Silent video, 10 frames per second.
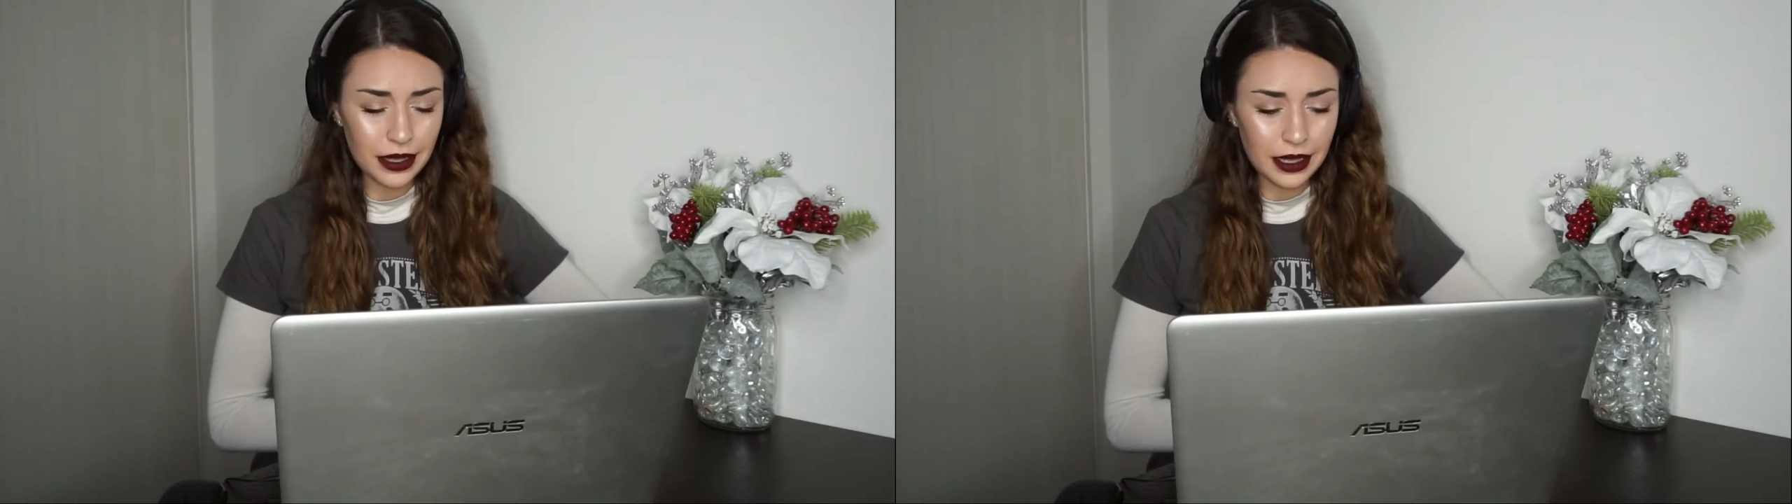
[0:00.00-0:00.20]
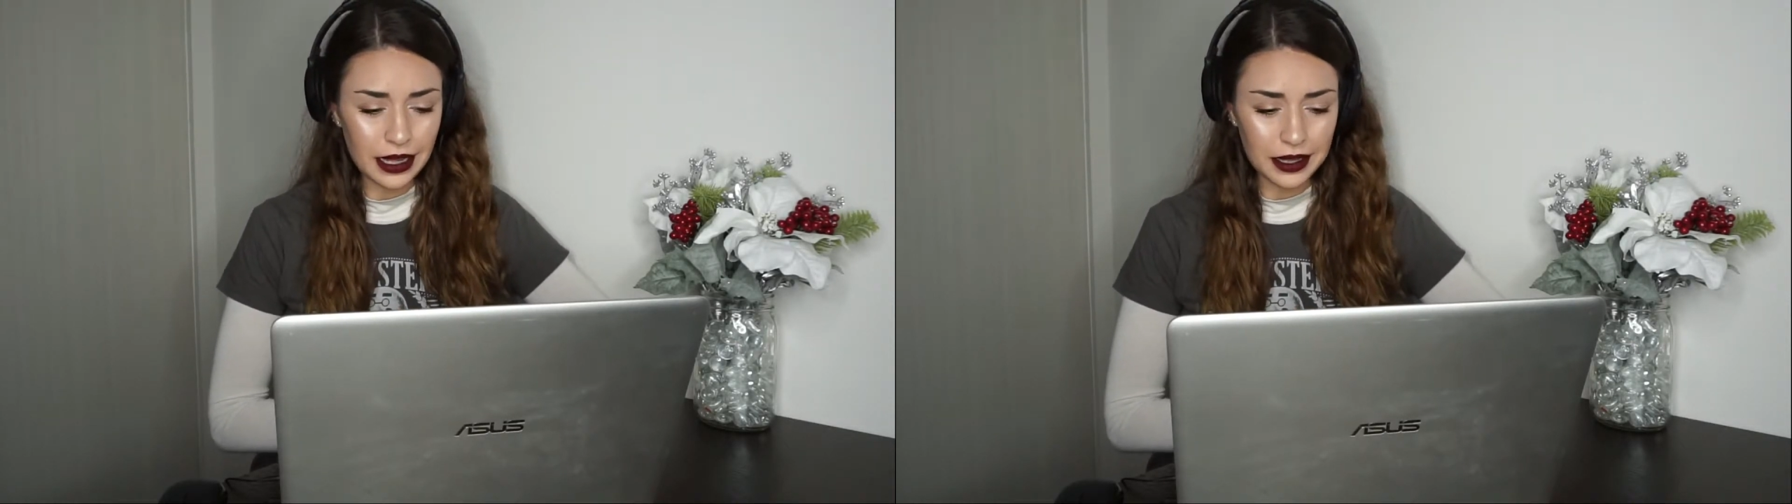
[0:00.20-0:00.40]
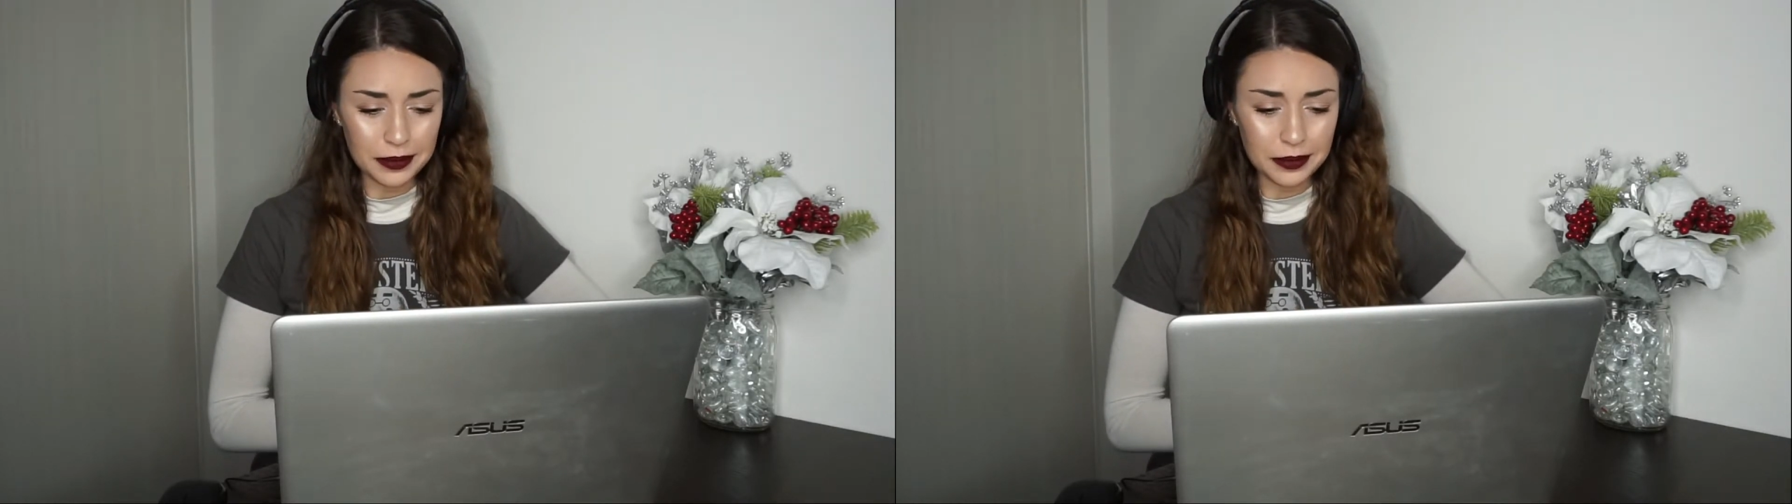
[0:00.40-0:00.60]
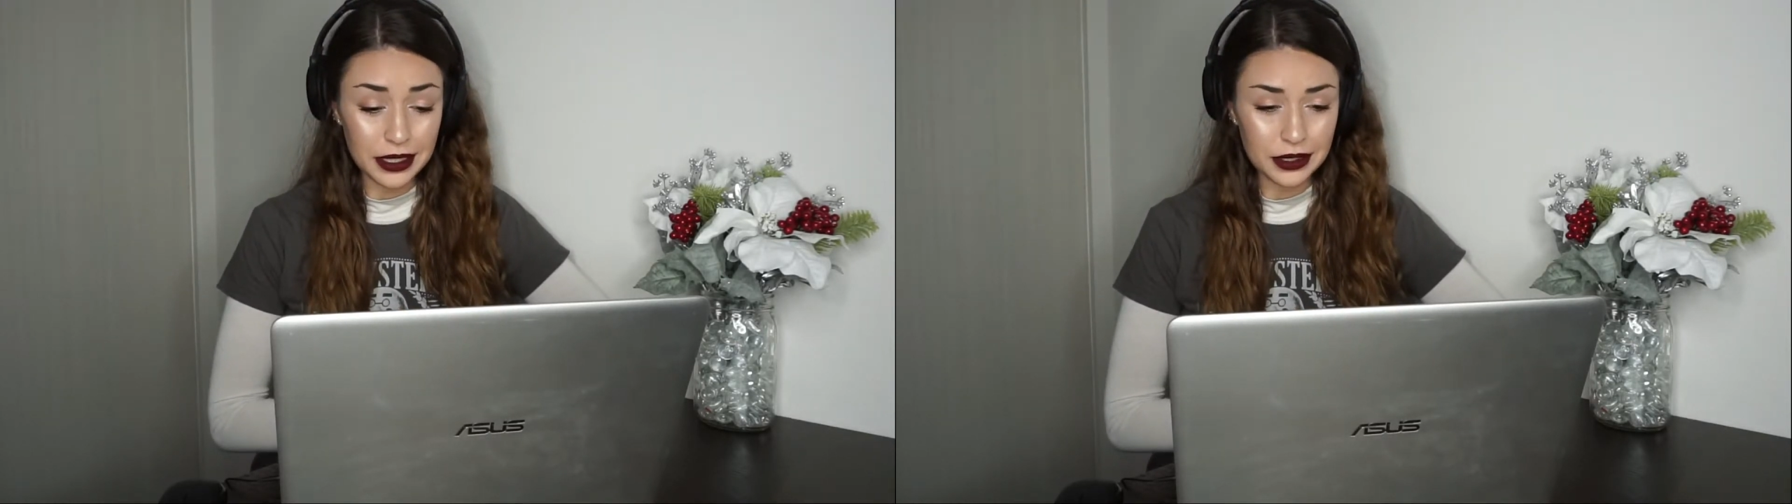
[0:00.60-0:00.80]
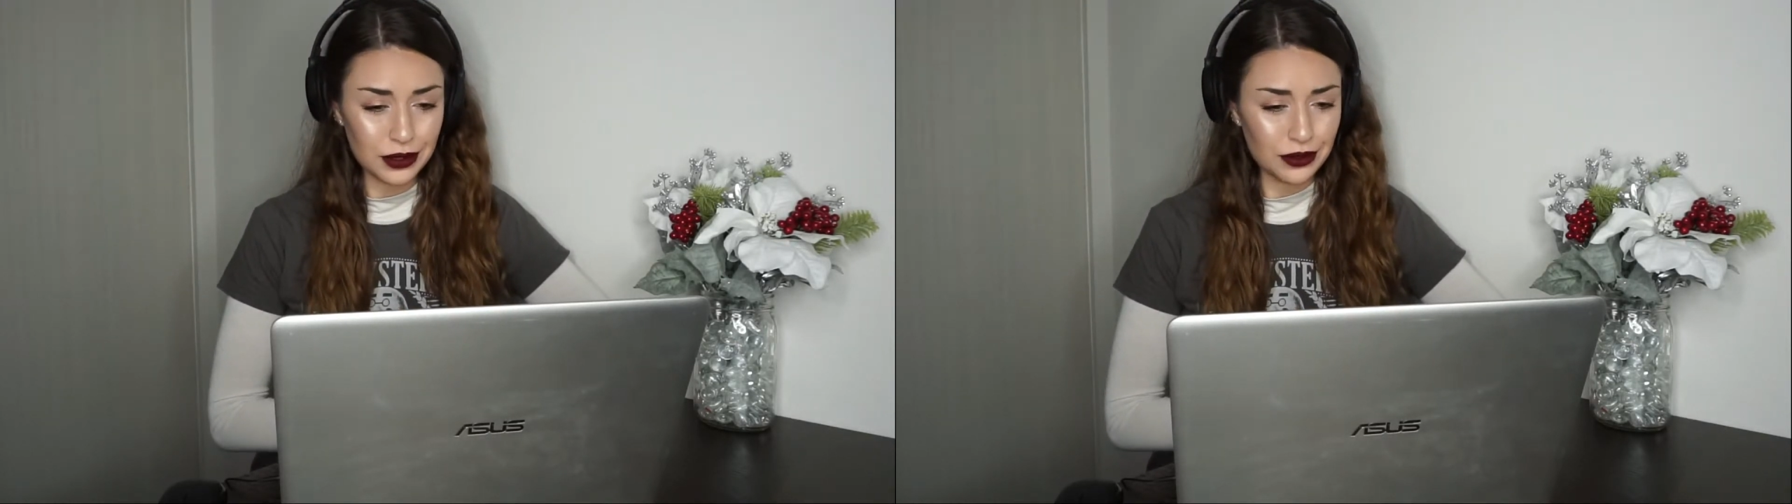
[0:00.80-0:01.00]
I
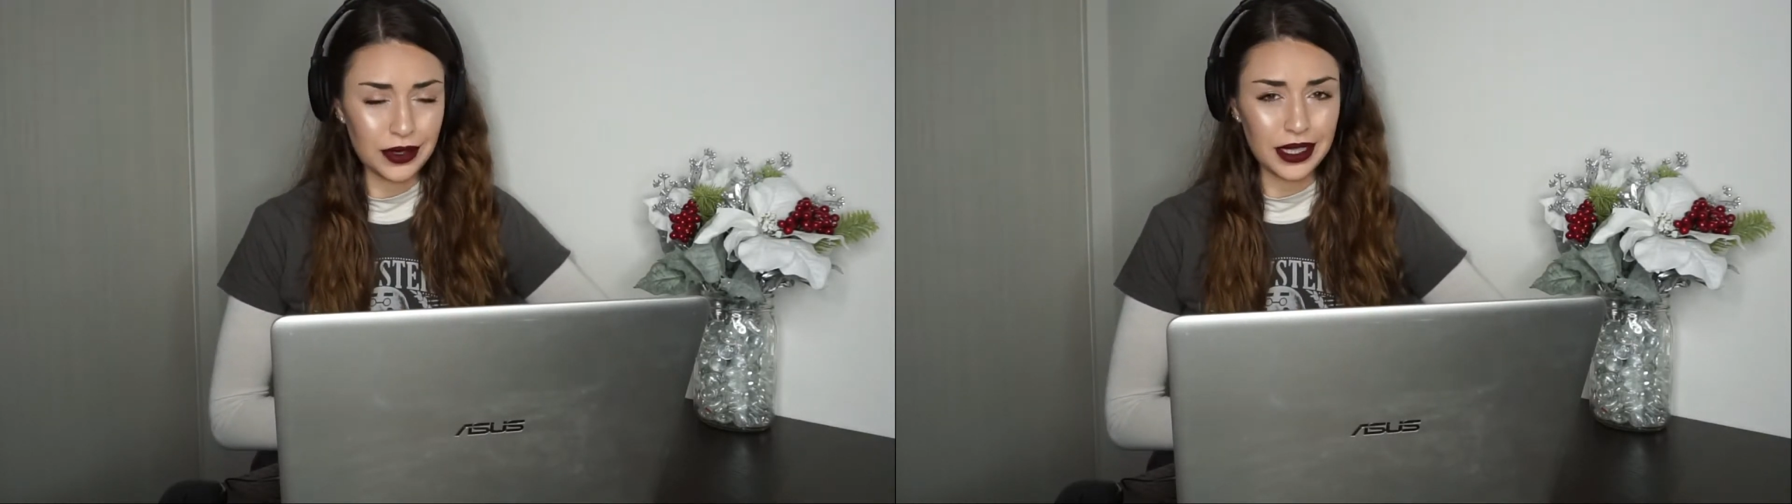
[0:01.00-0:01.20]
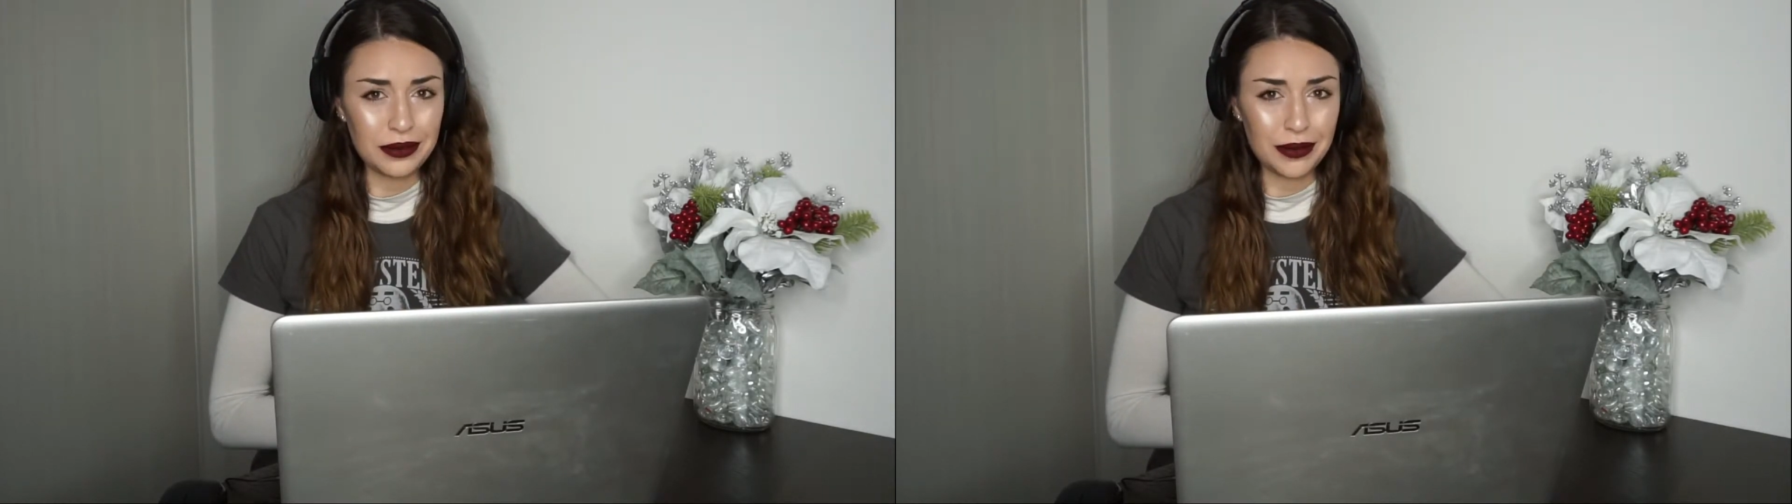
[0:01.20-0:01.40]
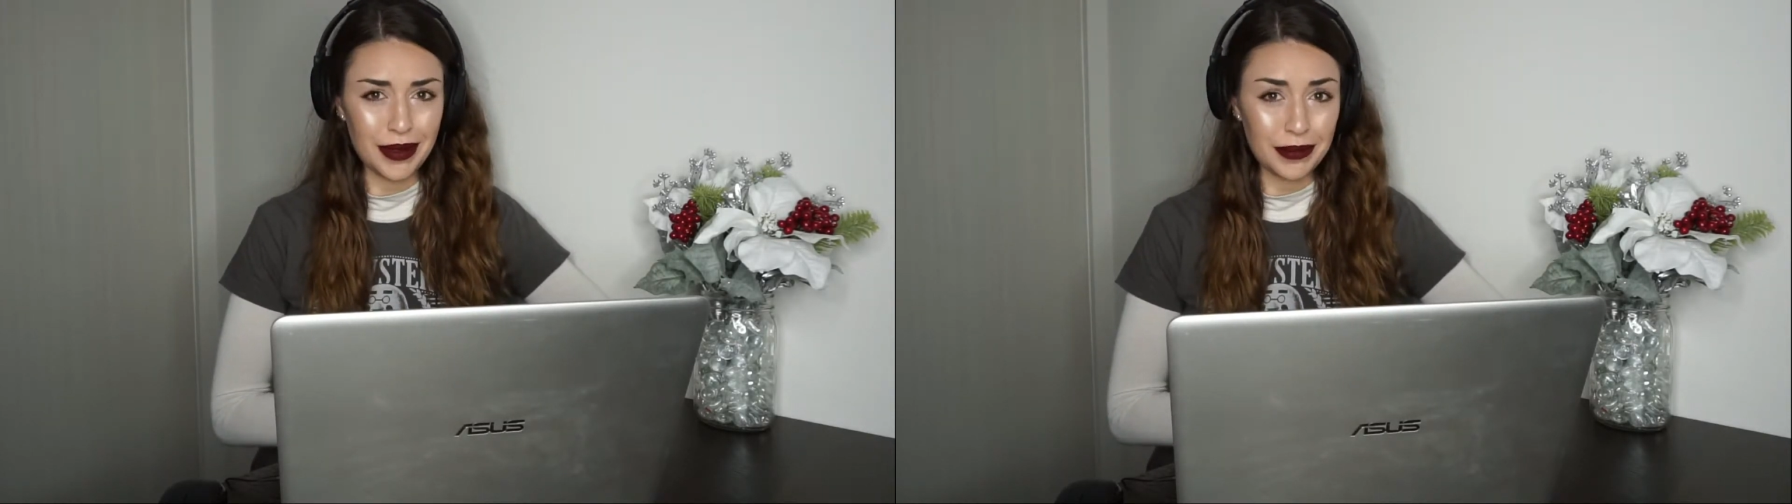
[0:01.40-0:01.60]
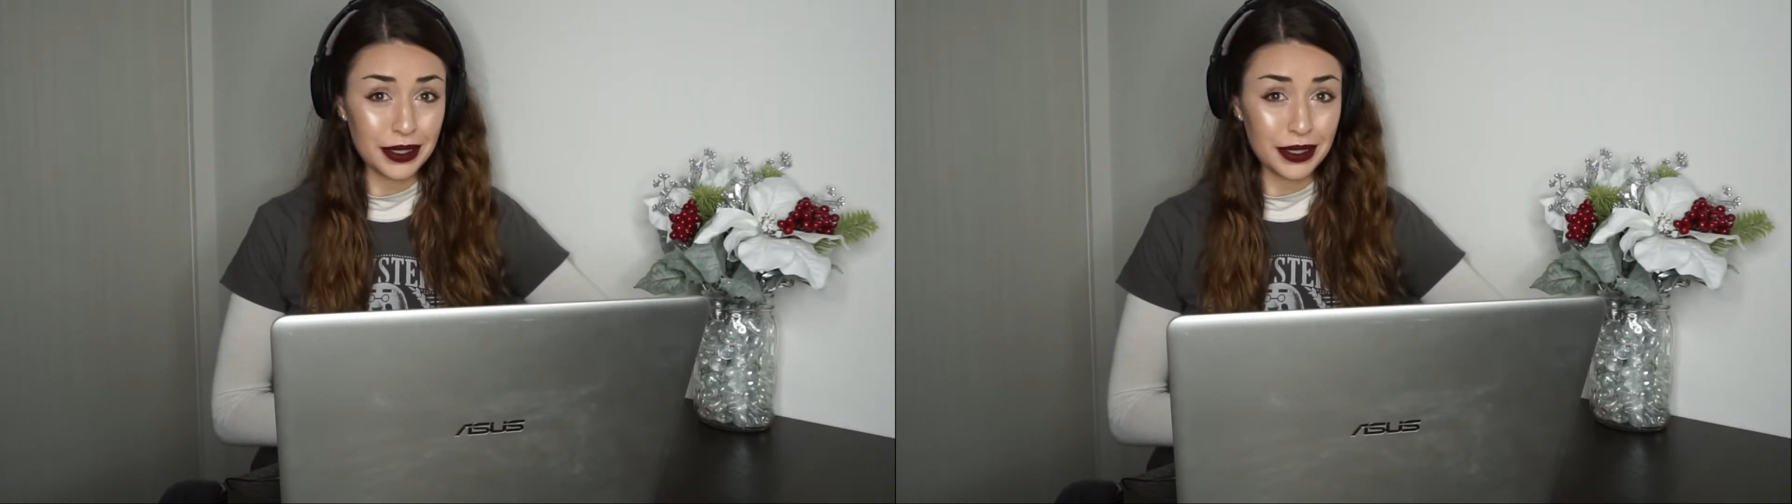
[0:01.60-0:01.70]
don't really remember,